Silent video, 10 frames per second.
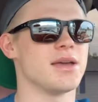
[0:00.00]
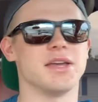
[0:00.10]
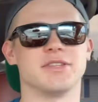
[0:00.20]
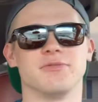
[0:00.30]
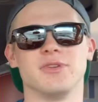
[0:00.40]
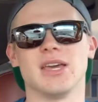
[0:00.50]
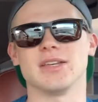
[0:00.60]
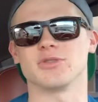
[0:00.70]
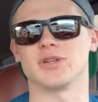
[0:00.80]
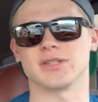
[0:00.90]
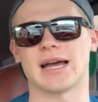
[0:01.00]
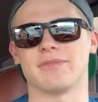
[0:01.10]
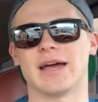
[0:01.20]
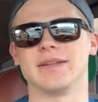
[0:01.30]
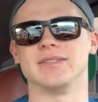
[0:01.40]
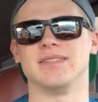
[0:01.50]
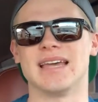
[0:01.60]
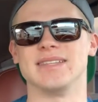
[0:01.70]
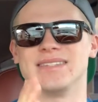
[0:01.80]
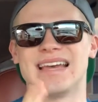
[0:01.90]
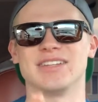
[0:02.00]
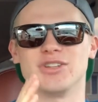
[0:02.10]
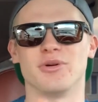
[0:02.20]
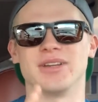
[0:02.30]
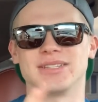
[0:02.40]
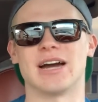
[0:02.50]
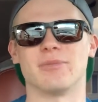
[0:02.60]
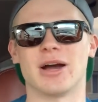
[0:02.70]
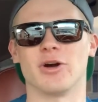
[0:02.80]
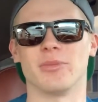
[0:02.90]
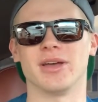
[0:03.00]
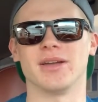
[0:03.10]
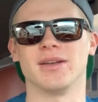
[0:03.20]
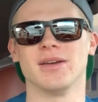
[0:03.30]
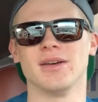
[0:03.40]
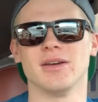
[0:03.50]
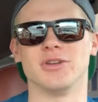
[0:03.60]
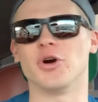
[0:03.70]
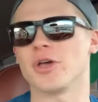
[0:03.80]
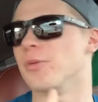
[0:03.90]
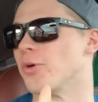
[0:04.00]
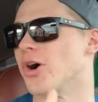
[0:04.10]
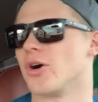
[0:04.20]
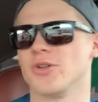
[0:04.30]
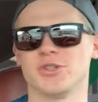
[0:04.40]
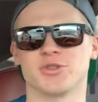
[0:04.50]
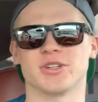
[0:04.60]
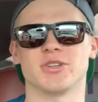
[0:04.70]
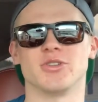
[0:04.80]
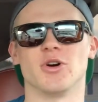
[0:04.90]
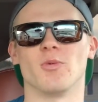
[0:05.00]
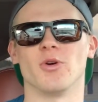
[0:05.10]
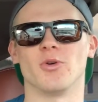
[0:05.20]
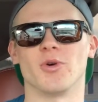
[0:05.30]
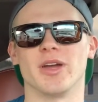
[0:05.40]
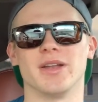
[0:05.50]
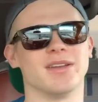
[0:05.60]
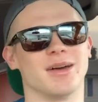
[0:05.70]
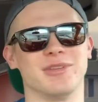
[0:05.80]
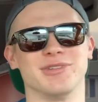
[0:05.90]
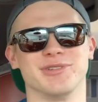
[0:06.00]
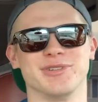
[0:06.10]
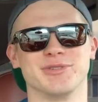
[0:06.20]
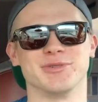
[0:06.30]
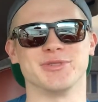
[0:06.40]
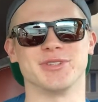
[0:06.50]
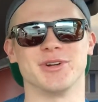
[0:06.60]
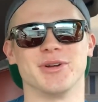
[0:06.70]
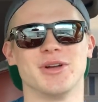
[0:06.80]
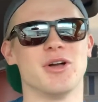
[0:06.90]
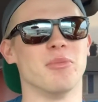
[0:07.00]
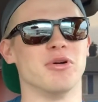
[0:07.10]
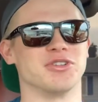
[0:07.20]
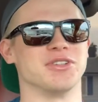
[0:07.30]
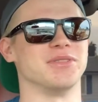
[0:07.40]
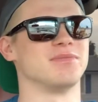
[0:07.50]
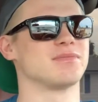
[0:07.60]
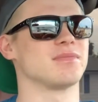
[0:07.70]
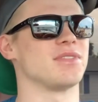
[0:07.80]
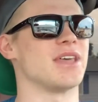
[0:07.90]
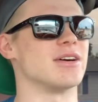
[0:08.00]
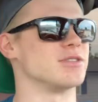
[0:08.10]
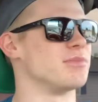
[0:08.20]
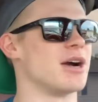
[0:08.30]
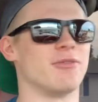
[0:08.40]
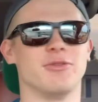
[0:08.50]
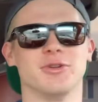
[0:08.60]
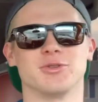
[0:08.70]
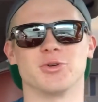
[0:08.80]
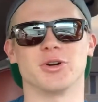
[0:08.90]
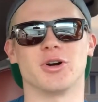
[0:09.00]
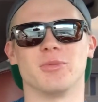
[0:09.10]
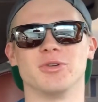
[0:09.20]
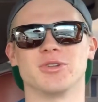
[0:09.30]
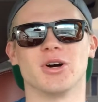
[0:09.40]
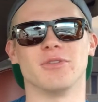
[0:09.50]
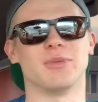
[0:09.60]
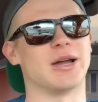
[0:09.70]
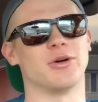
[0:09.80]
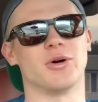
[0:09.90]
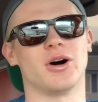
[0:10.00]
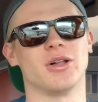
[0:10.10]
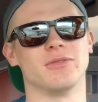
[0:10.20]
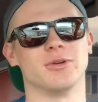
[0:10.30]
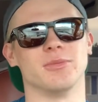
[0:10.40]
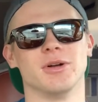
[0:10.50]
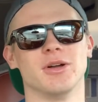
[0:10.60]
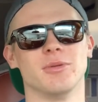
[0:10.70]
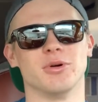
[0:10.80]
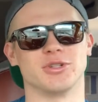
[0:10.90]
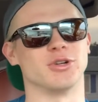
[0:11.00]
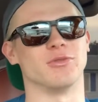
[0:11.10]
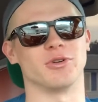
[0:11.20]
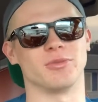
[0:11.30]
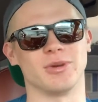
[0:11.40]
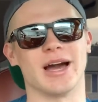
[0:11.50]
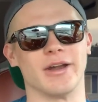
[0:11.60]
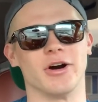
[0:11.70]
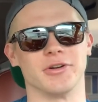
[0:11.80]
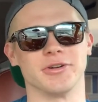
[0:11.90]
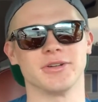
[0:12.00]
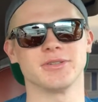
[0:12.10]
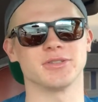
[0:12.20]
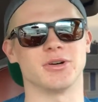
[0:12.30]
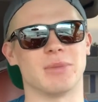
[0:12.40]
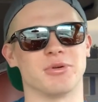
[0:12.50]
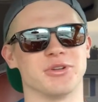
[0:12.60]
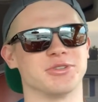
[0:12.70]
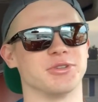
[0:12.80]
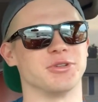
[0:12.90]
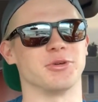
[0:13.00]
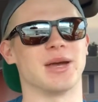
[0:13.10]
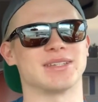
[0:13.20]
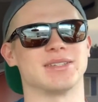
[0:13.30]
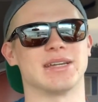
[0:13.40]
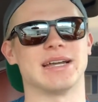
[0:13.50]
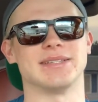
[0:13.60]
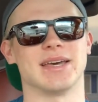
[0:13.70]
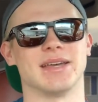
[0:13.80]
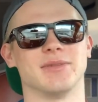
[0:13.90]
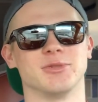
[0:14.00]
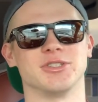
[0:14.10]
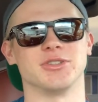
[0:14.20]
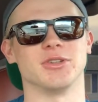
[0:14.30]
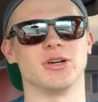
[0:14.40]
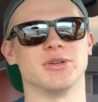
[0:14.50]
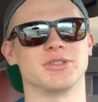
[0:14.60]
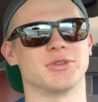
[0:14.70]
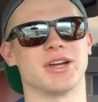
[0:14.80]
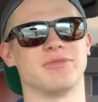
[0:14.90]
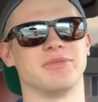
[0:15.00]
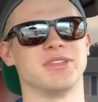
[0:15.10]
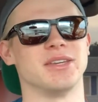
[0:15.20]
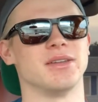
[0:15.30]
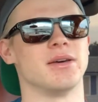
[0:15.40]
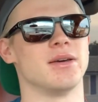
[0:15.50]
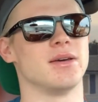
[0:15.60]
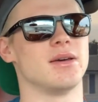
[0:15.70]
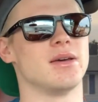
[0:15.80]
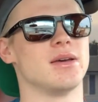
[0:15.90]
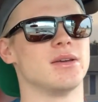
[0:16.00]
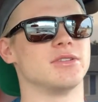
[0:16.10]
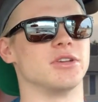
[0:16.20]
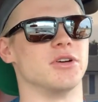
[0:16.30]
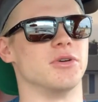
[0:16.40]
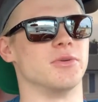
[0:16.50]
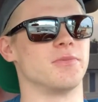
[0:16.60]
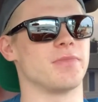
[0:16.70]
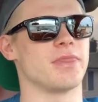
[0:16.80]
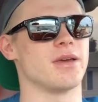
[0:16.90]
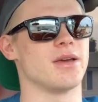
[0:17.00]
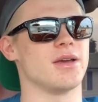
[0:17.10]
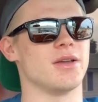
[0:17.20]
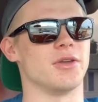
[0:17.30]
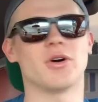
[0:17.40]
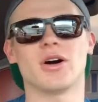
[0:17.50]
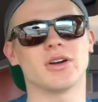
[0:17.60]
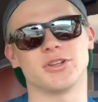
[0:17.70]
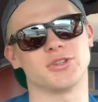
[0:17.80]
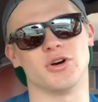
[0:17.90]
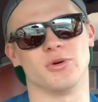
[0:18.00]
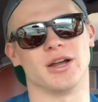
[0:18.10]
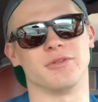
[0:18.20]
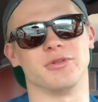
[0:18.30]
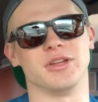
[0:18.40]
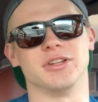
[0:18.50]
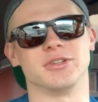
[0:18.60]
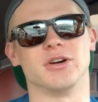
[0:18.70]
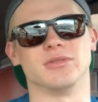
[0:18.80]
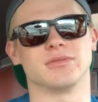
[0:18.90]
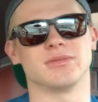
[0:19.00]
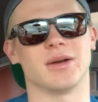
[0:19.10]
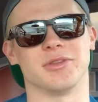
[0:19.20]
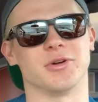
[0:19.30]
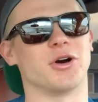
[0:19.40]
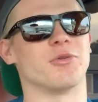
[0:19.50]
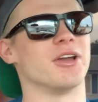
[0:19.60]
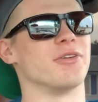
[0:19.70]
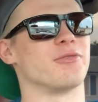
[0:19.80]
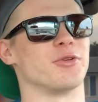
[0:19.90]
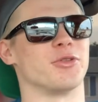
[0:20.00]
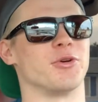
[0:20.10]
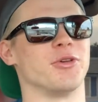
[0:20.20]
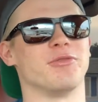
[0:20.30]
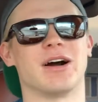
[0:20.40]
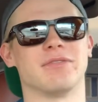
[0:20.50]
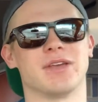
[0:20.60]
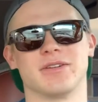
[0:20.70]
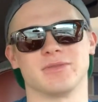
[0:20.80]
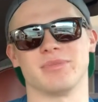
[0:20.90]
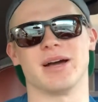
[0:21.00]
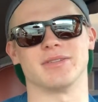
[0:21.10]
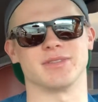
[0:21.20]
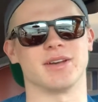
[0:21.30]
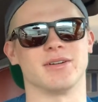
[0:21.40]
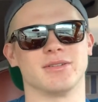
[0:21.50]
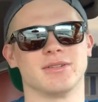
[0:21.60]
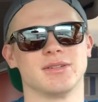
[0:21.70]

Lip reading: It's a V8, so it doesn't have that dead set towing power band. Don't get me wrong, all these trucks can tow real great. I mean, they're diesels, they're pushing 1,000 pound-feet of torque, almost all of them. I know all of them push over 900. So I'm pretty sure the Duramax is 910, which is the lowest, or 915. So they're all going to tow whatever you need to tow. I mean, they're all rated for 35,000 pounds now.